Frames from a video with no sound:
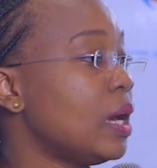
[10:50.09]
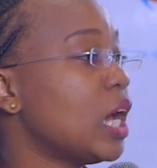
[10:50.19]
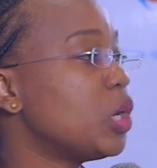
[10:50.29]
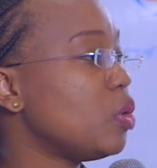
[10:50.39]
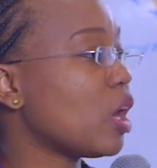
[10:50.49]

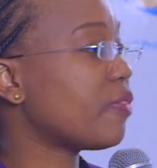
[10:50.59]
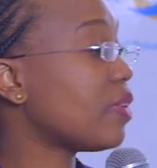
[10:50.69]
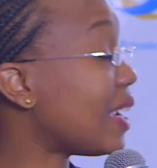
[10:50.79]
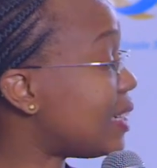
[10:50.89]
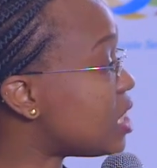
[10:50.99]
And we have
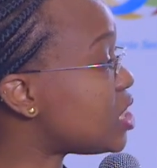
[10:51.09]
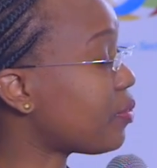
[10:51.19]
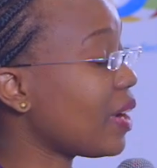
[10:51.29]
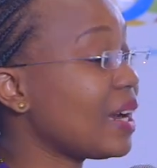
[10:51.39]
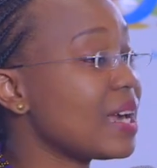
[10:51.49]

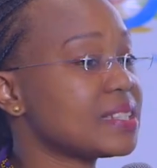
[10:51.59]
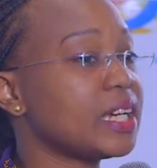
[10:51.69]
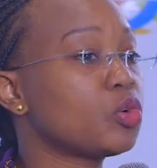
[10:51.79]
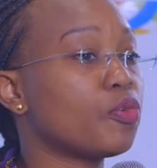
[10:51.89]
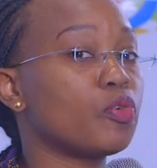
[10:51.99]
identified a
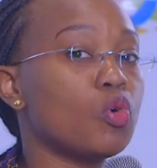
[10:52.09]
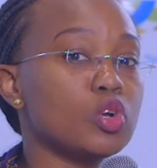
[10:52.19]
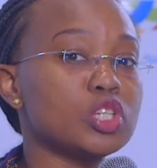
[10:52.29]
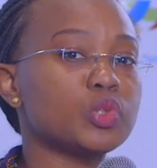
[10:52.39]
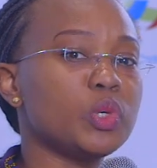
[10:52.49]
set of
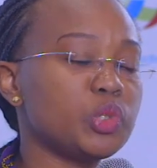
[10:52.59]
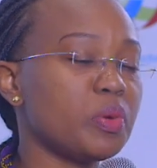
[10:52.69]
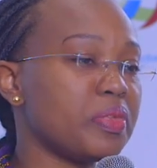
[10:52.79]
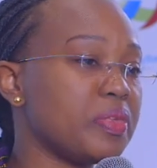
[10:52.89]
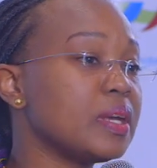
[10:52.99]
goals which
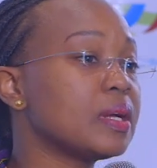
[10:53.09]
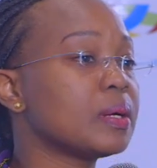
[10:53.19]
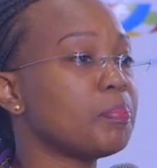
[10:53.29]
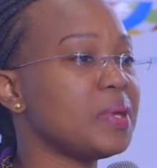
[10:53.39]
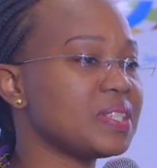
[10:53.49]
we think
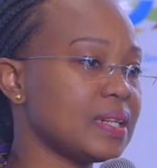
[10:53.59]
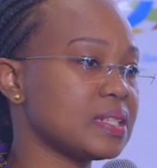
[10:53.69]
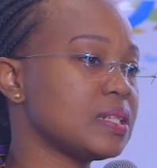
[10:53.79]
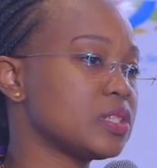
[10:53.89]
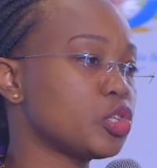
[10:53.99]

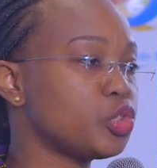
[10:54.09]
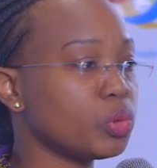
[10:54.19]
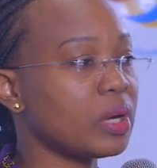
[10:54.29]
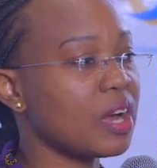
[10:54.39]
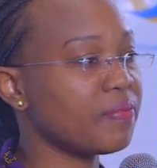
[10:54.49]
businesses
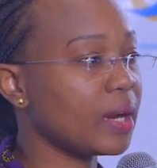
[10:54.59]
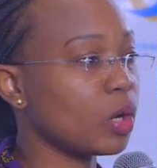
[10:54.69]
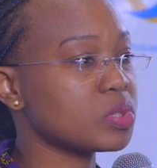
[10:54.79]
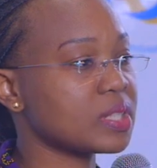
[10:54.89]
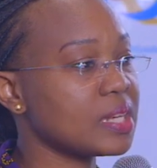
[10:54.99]
should have an
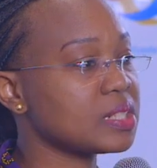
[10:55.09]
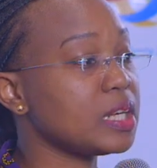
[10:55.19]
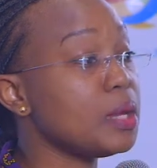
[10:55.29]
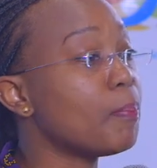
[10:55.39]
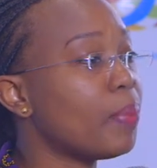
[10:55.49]
outsized
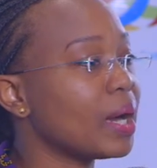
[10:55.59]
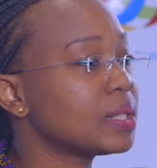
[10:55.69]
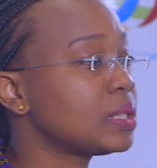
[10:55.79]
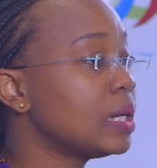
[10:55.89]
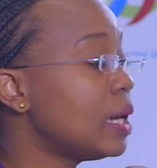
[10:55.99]
impact